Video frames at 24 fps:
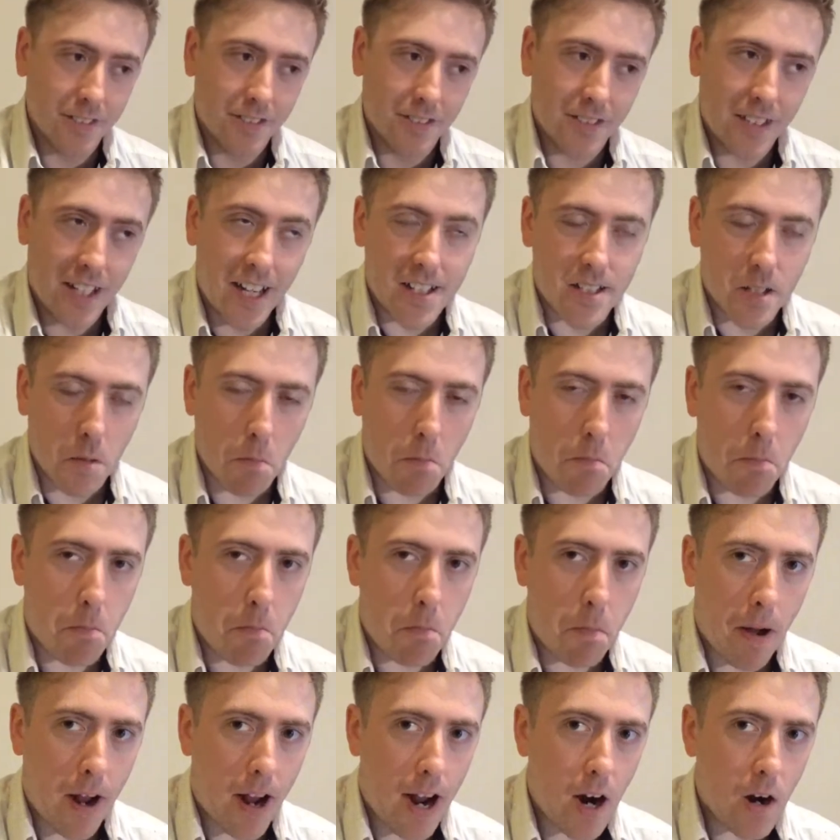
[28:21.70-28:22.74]
it's a
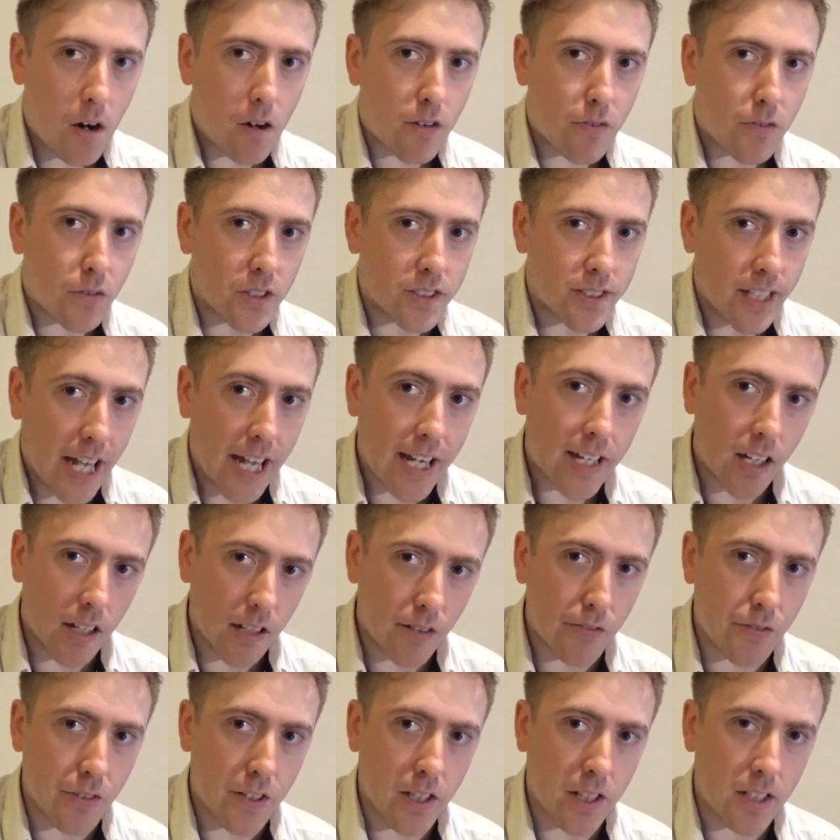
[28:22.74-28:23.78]
powerful deck. I
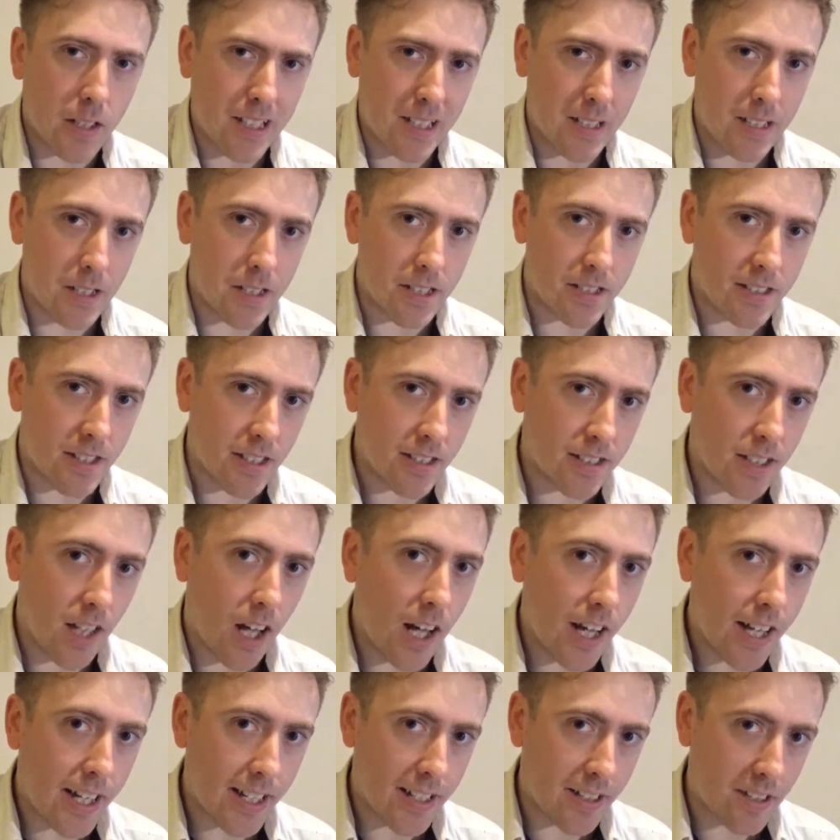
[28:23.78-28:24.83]
feel, and it's
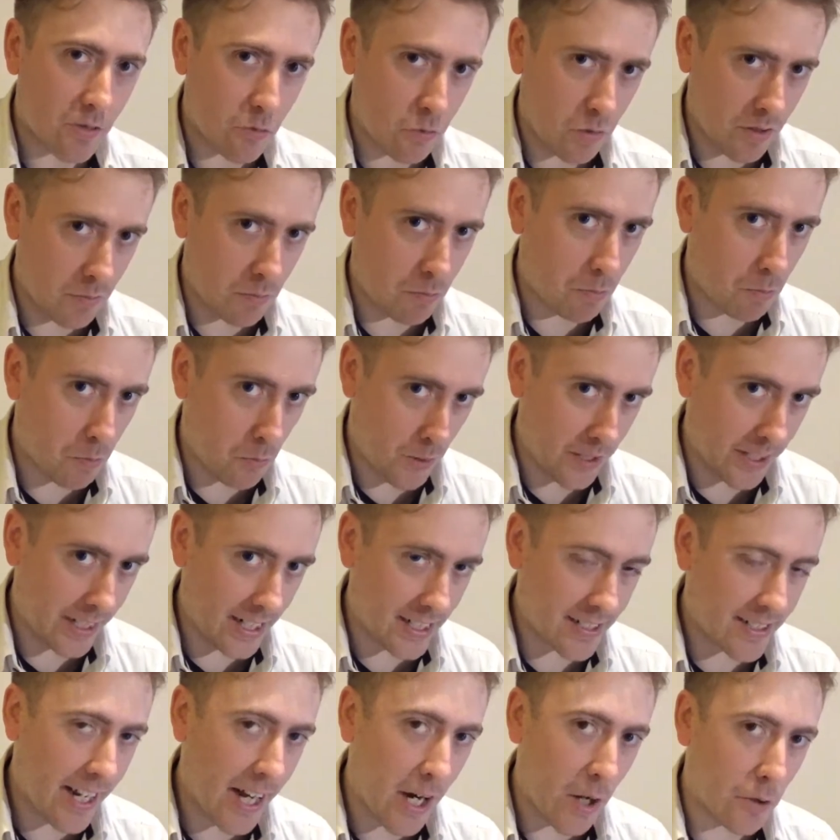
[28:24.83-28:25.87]
designed with bringing
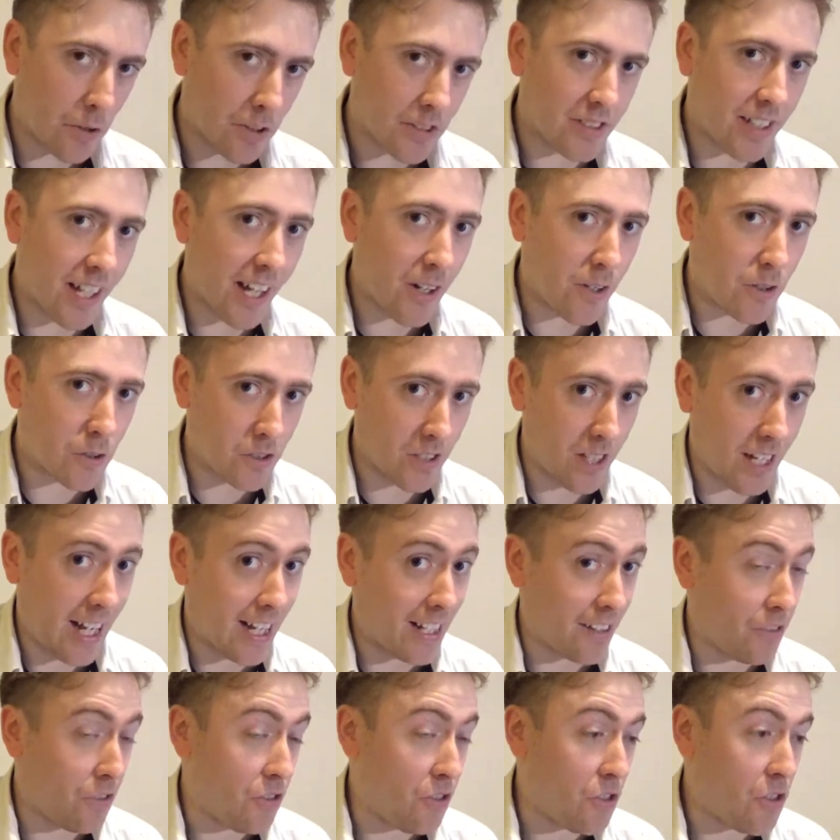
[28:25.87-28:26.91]
towers down
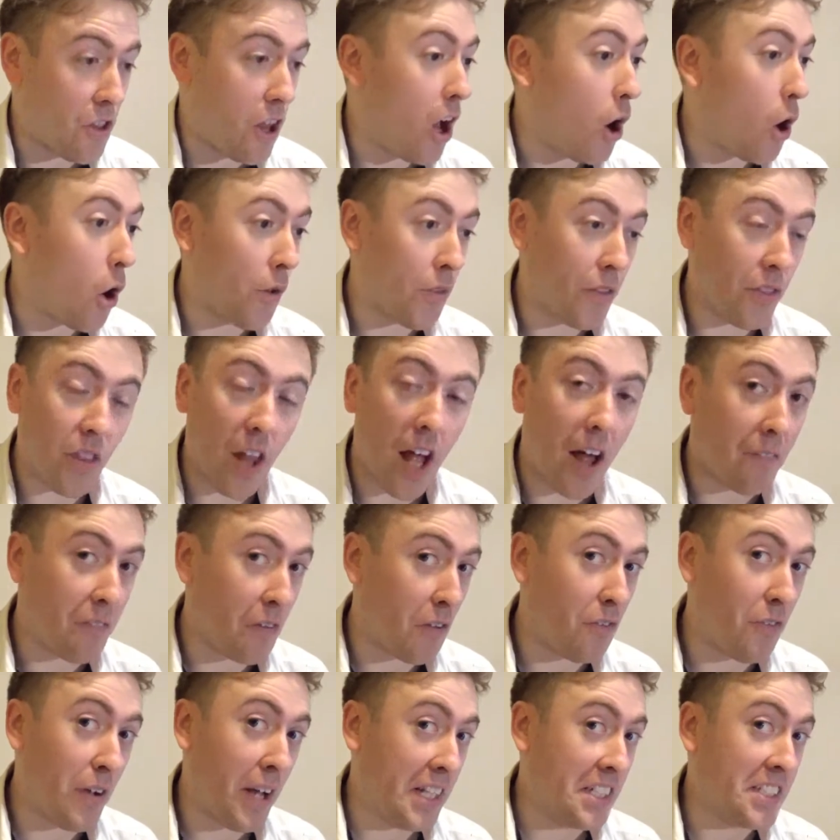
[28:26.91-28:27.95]
and not
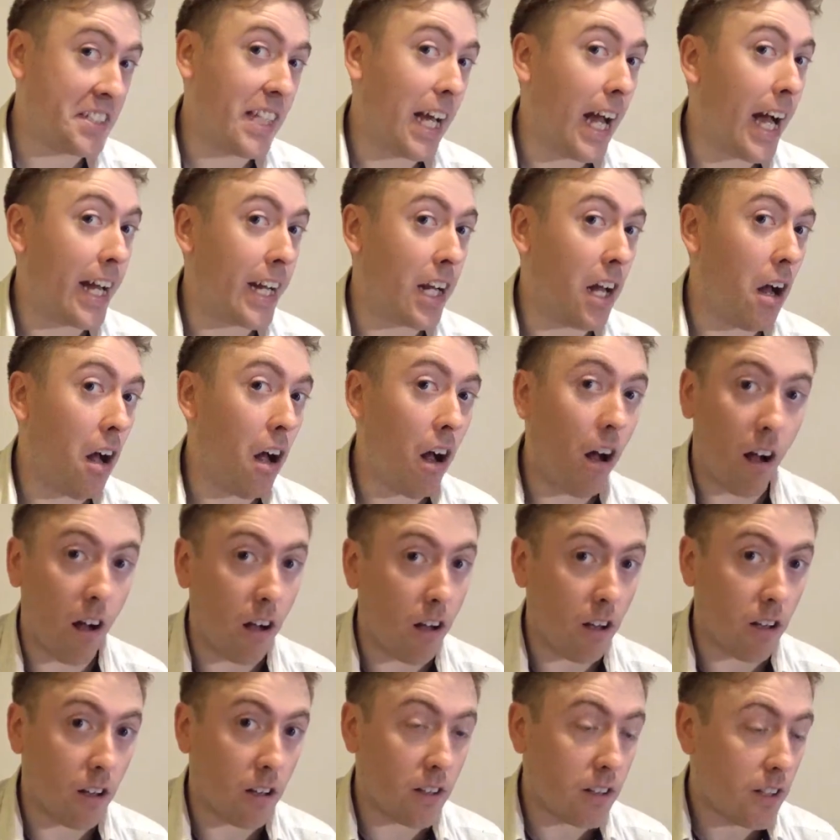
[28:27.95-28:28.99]
defense at
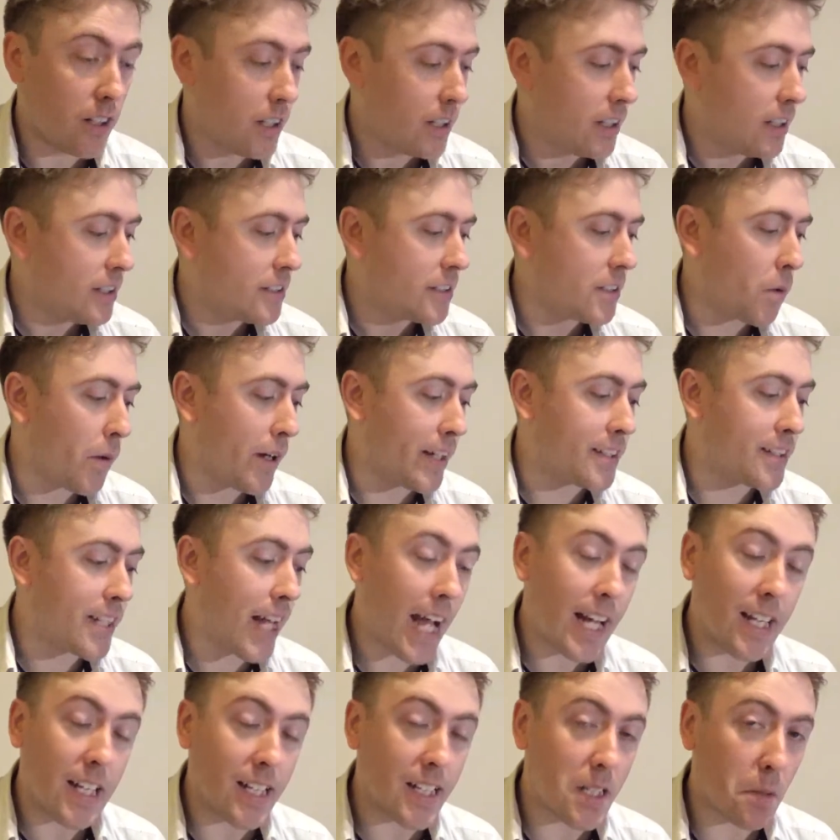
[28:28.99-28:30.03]
all. So I
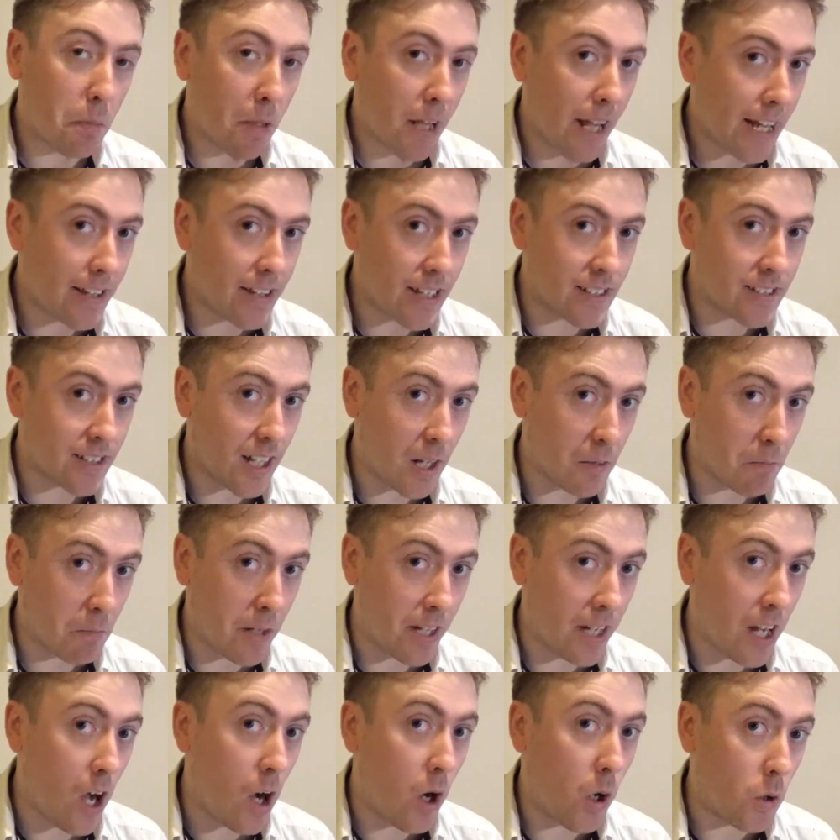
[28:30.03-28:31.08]
tend not to play this on
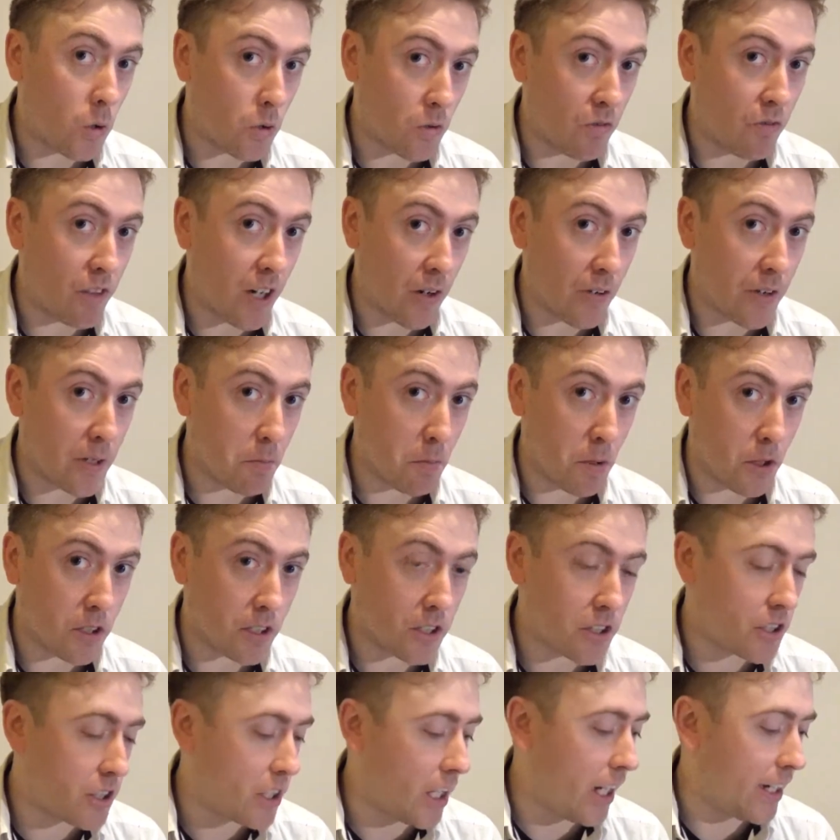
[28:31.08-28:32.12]
my own very
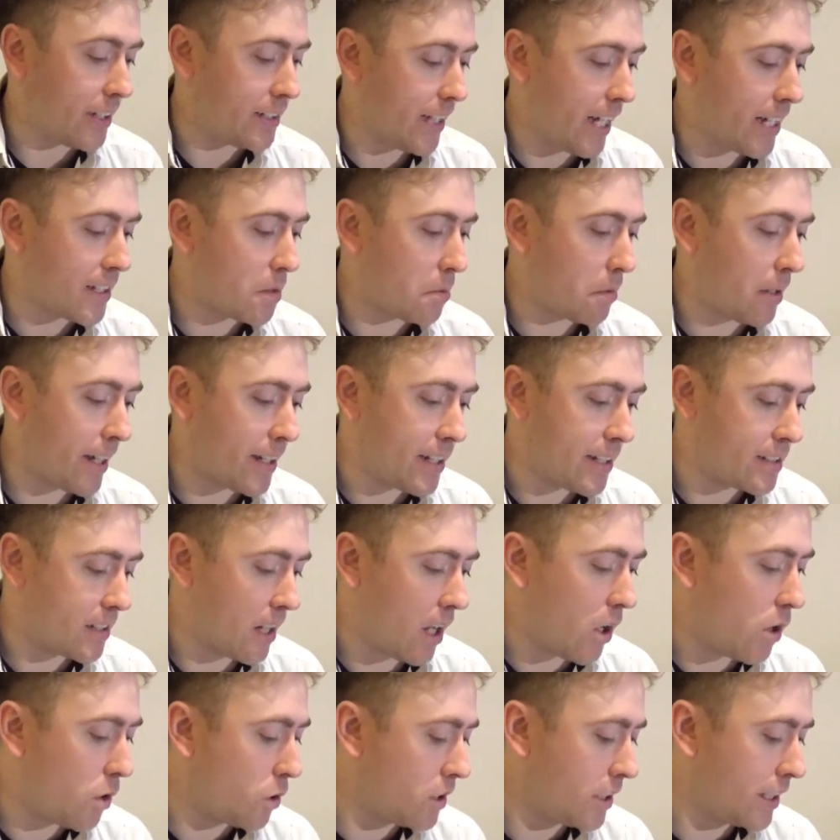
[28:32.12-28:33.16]
much. I tend to play this
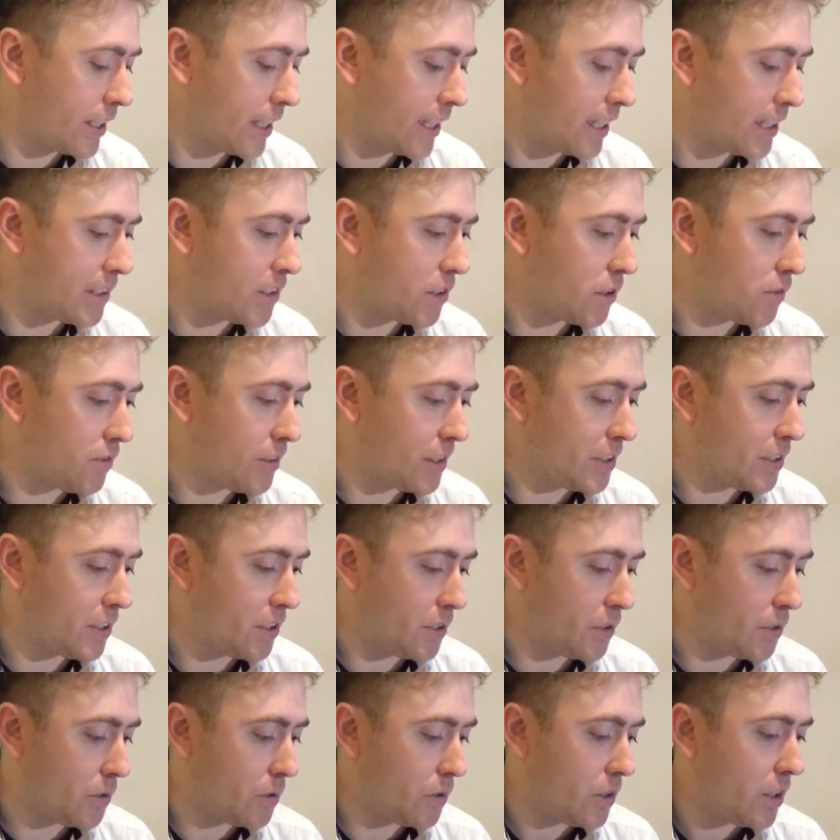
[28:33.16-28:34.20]
only in
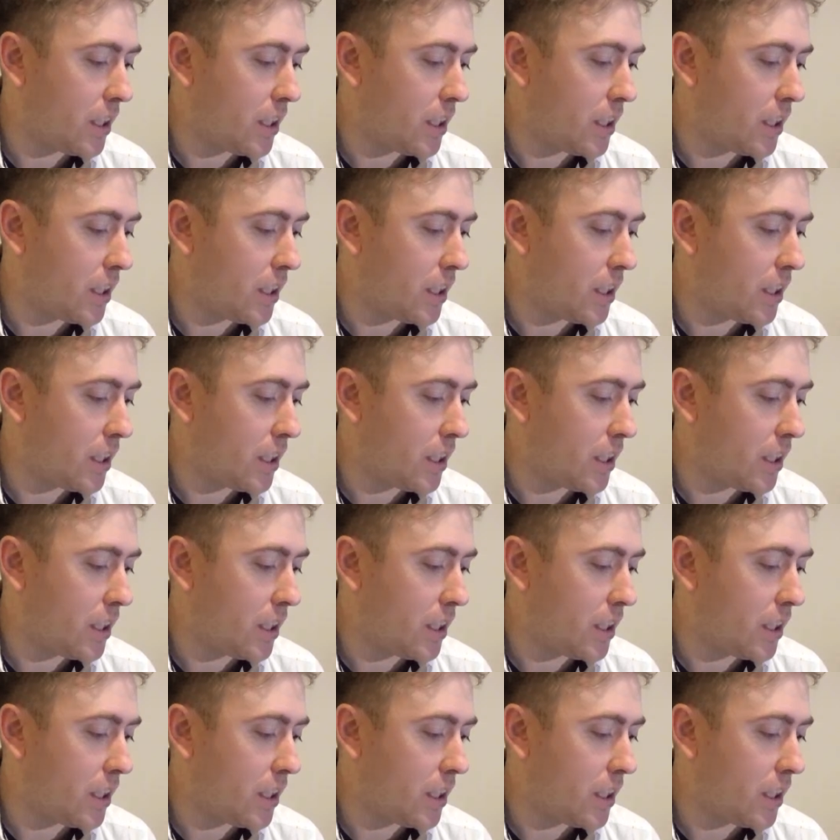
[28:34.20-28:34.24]
2v2.